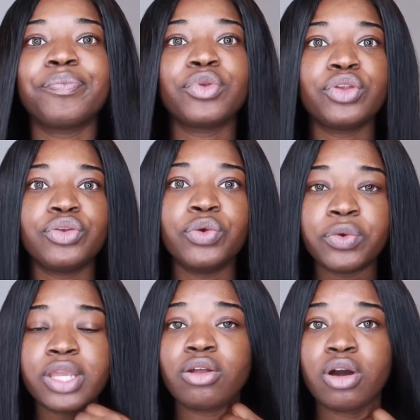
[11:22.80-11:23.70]

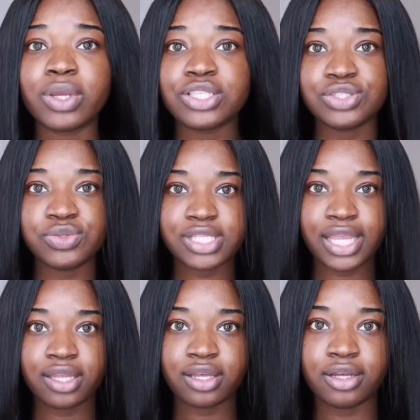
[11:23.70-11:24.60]
you can always use
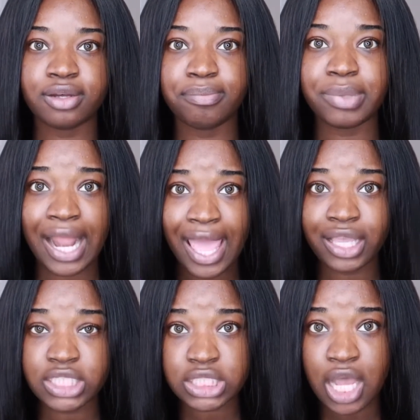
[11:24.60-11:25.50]
like a
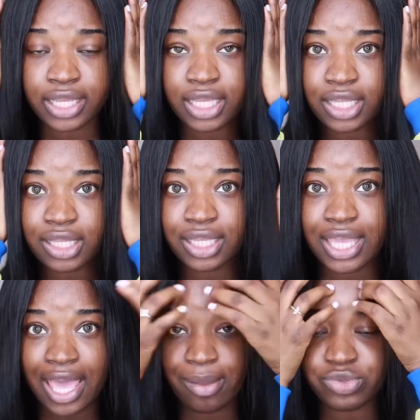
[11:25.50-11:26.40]
black stocking
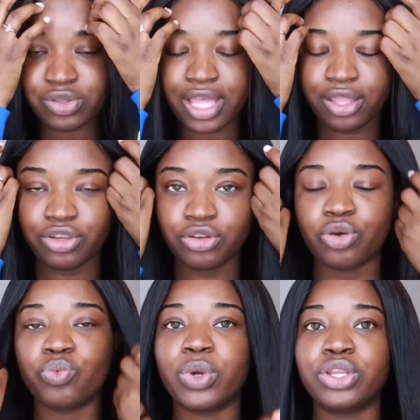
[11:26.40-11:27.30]
cap, so that, you
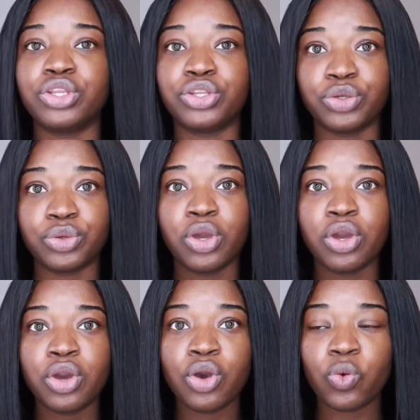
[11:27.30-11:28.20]
know, when you do
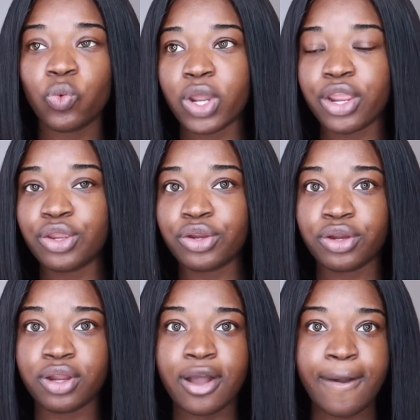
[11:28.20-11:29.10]
wear
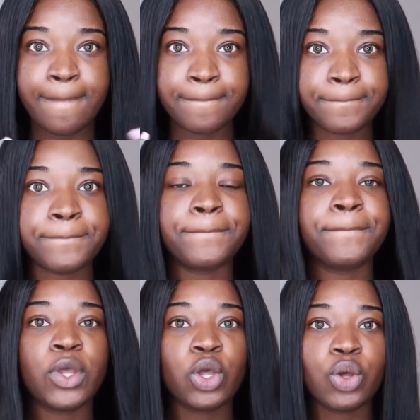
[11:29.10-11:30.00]
your
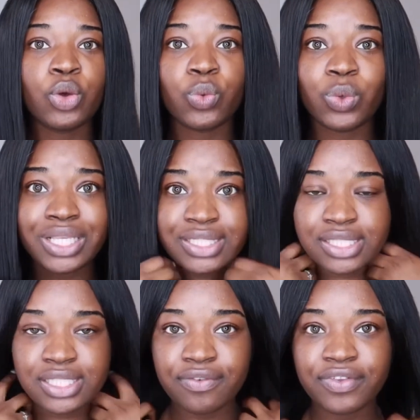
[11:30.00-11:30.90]
wigs and
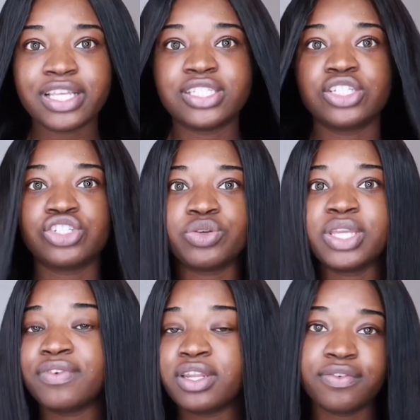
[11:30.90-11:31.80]
stuff, it doesn't show.
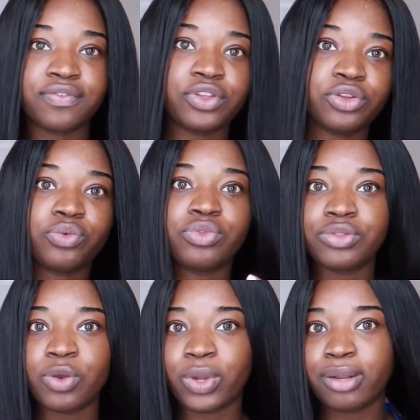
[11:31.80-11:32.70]
Even if, you know,
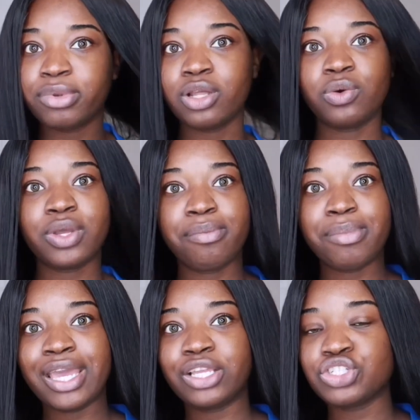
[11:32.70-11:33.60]
the wind blow, it
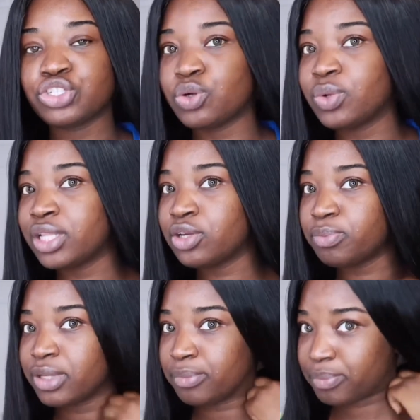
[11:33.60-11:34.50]
might show a little
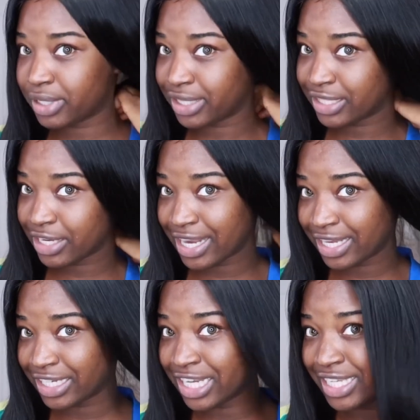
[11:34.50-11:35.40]
bit, but they're
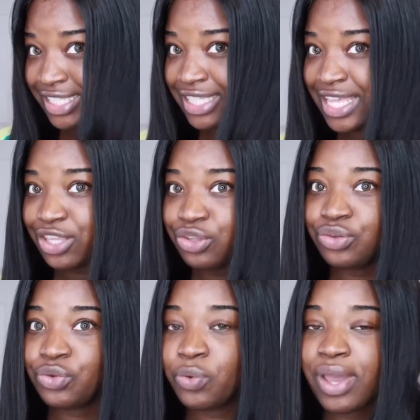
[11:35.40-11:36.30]
not gonna see that
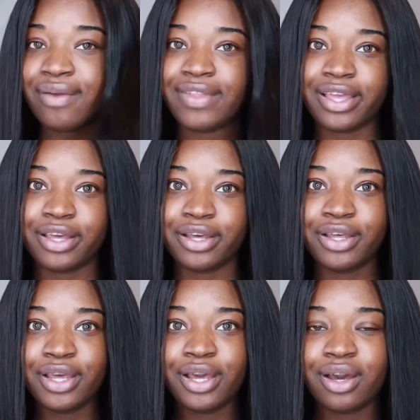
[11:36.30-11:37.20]
you have like a
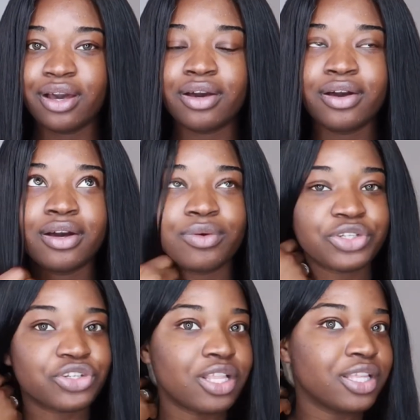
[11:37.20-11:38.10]

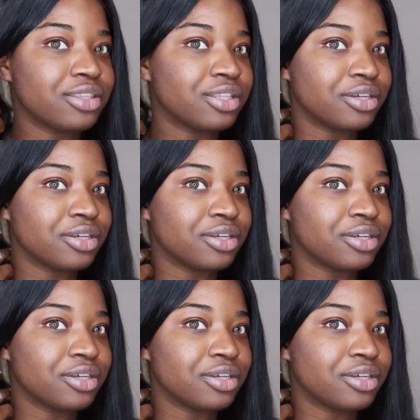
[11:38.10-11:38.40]
what you call it,